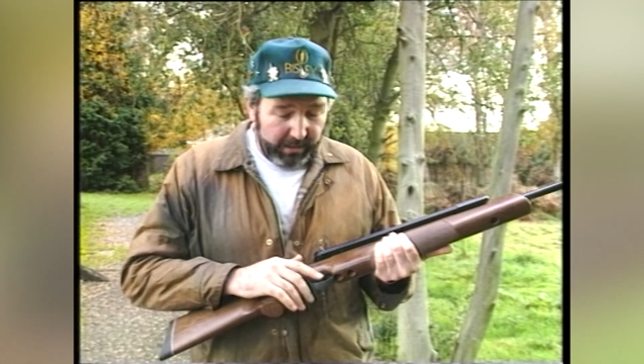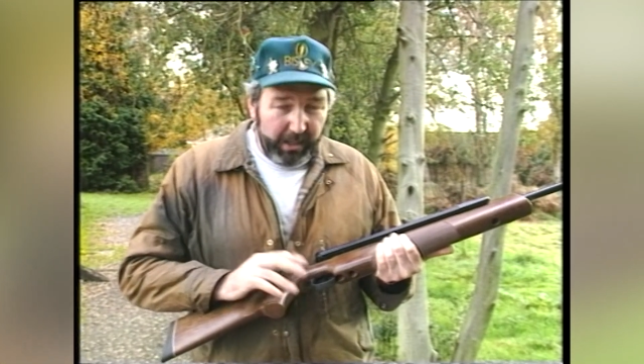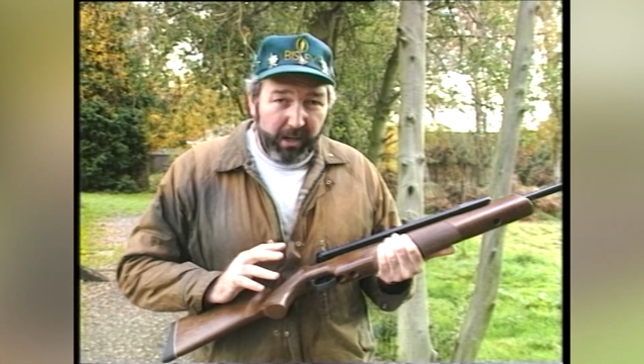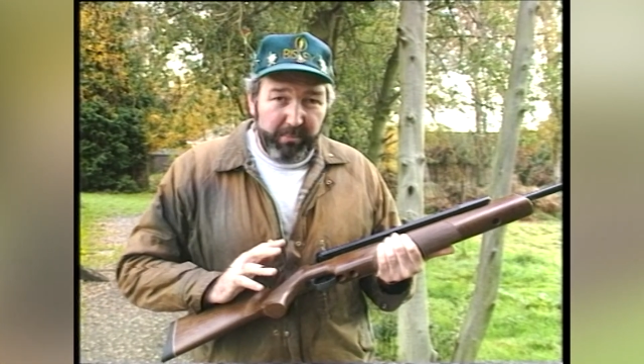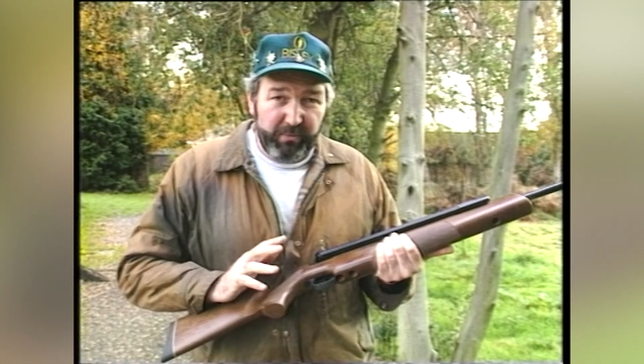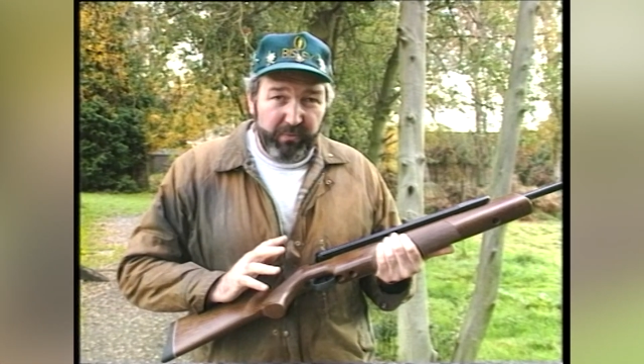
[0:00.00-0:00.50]

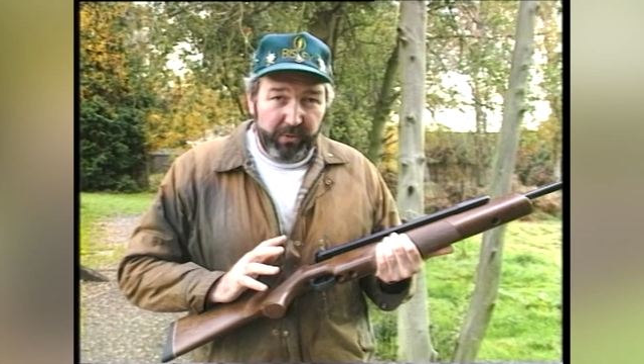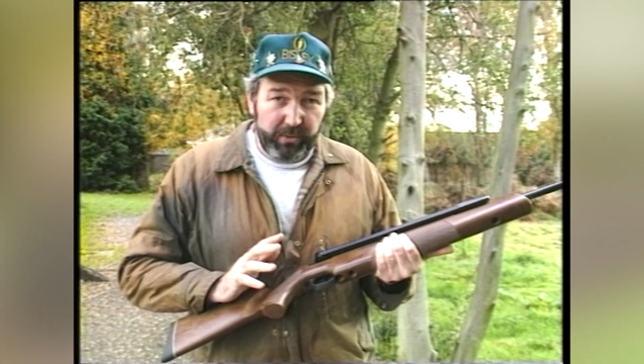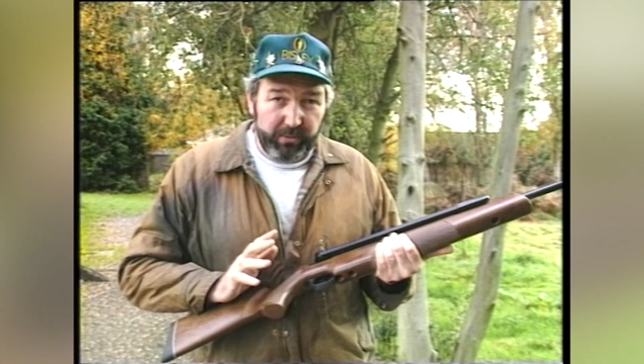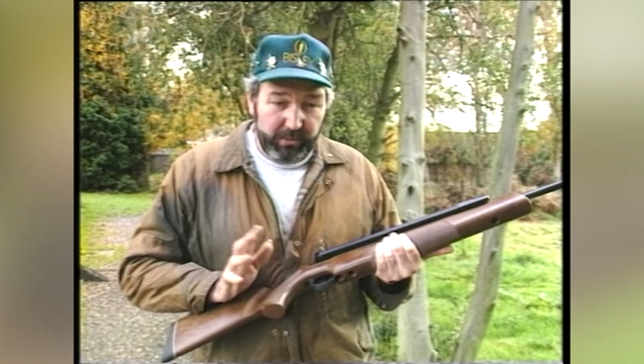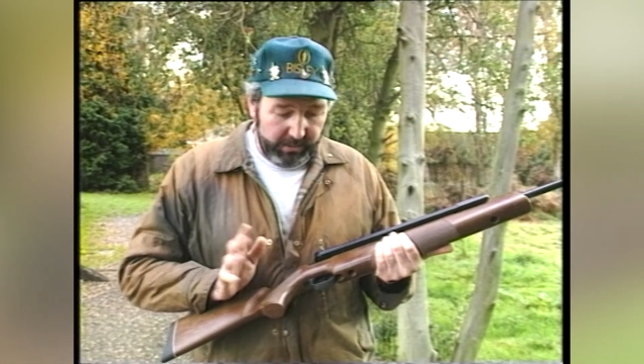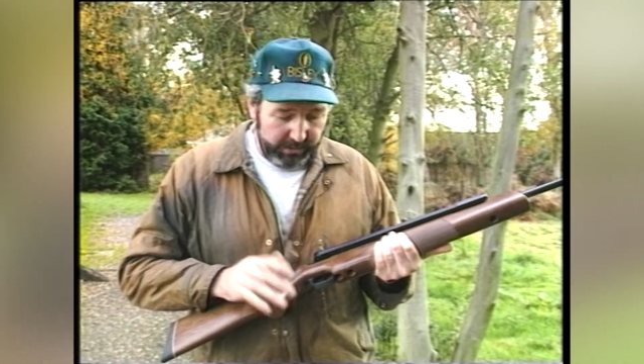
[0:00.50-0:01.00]
go before
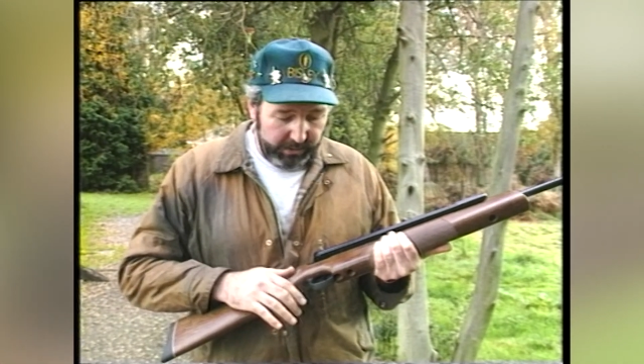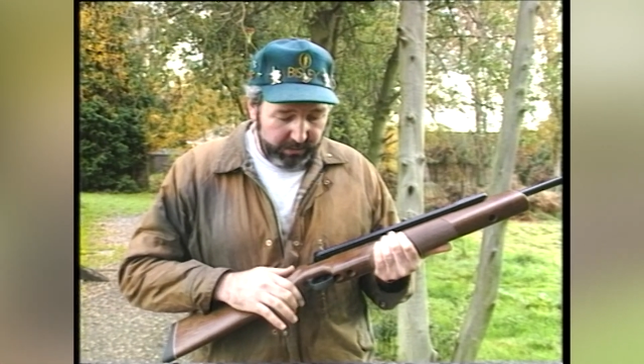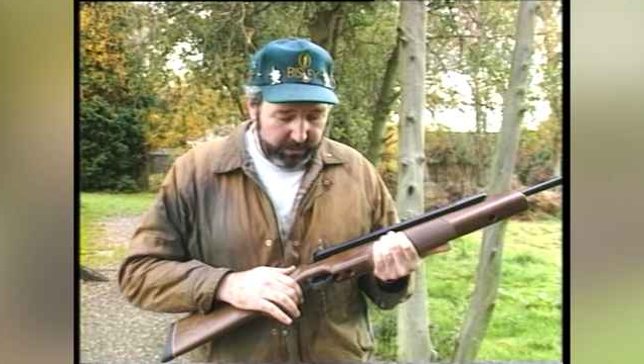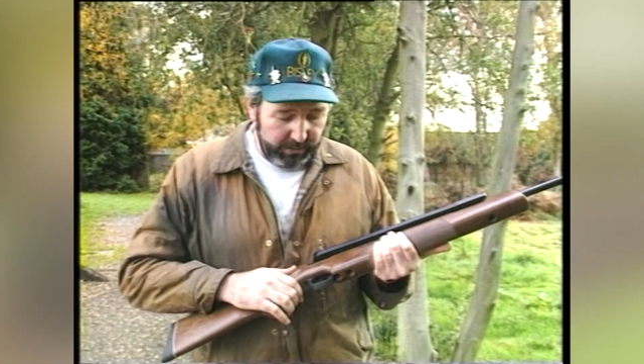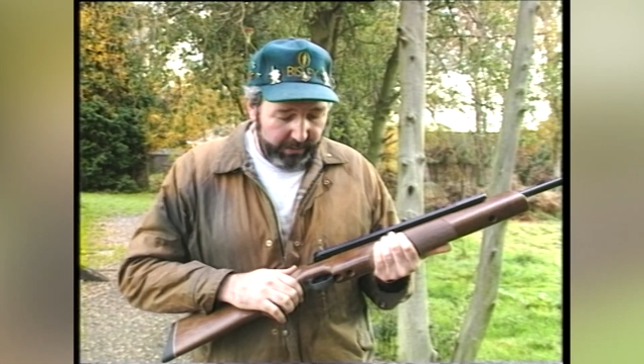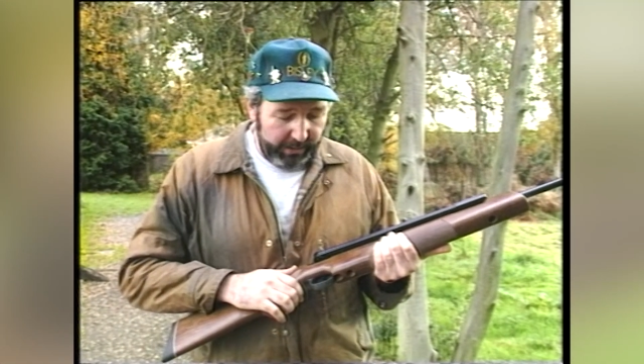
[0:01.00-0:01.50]
you're
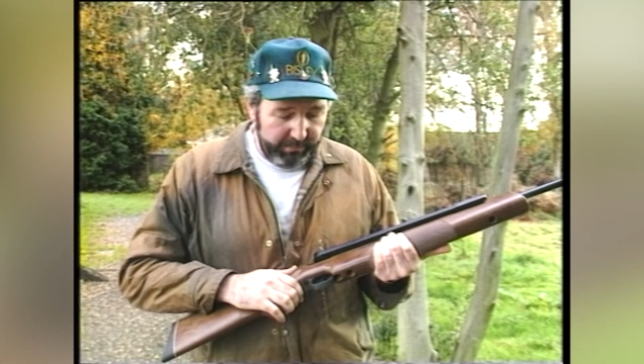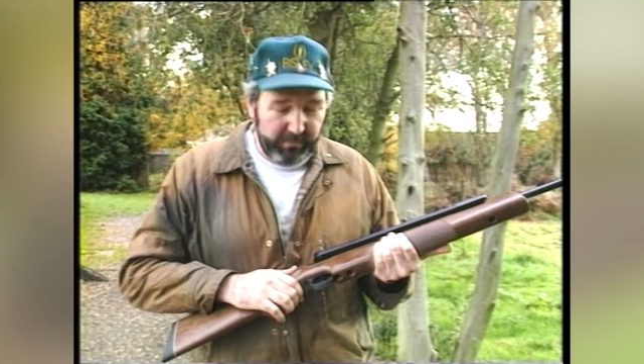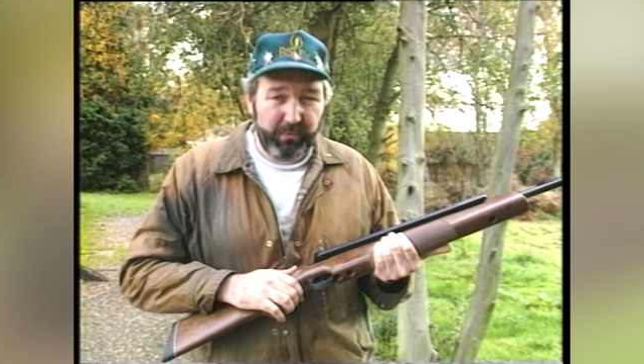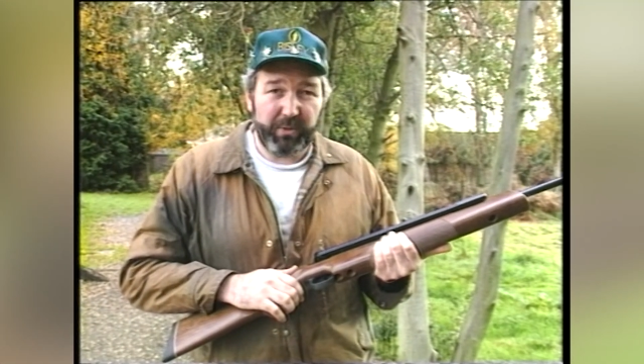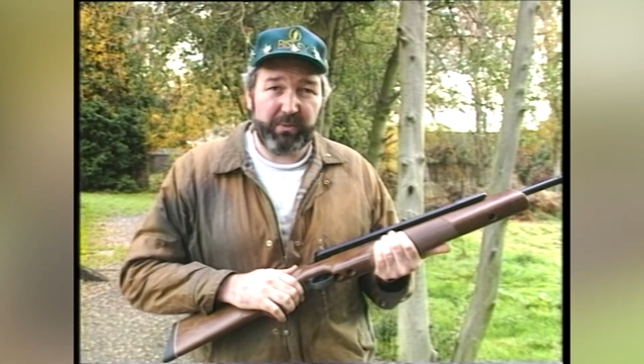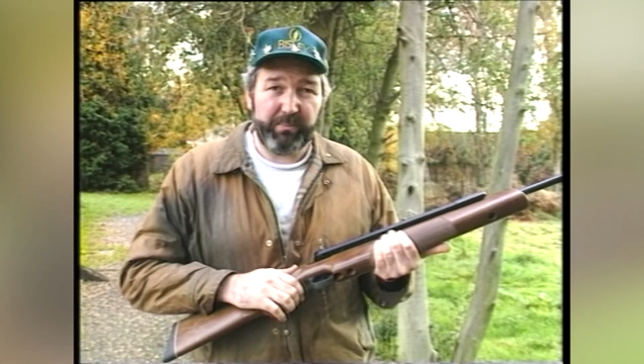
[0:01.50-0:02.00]
used to it and
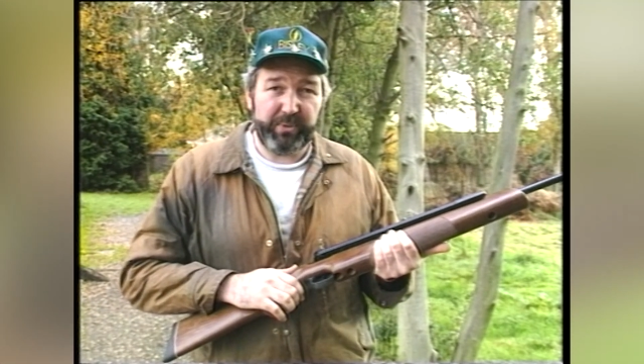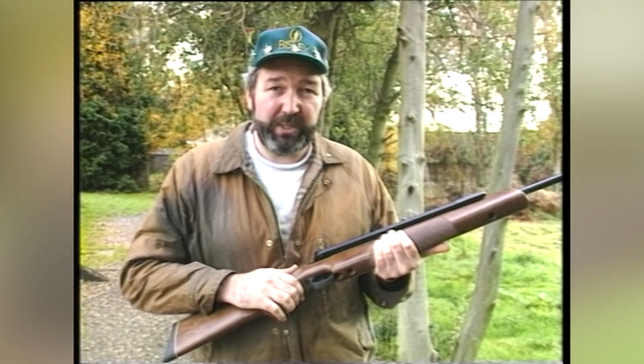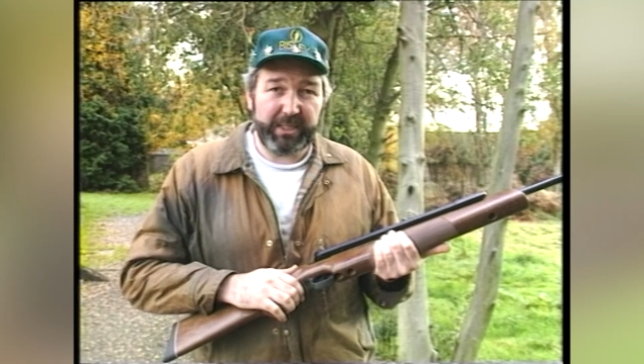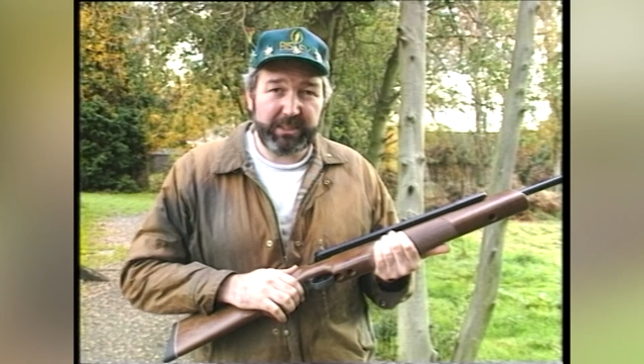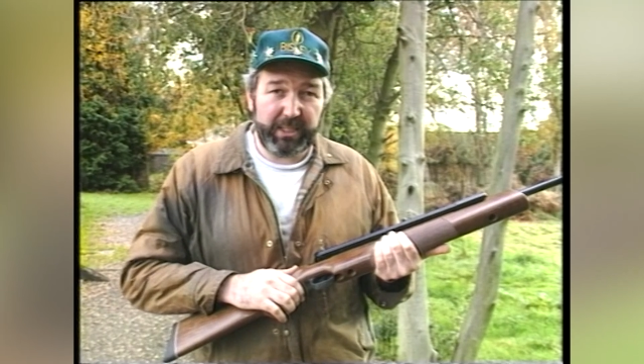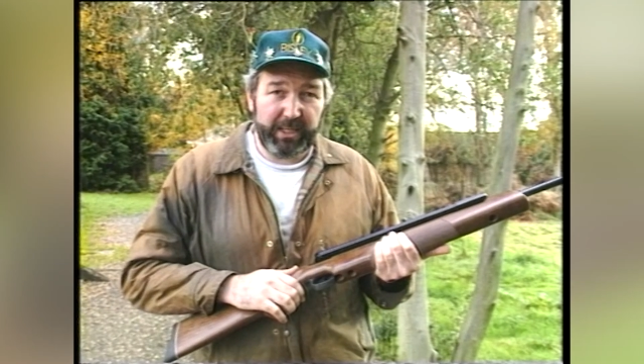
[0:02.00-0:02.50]
before you can
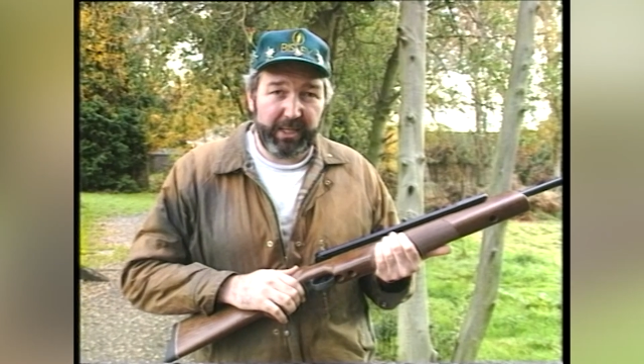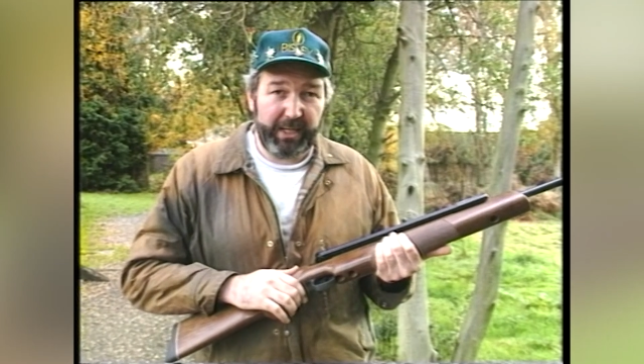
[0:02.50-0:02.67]
predict it,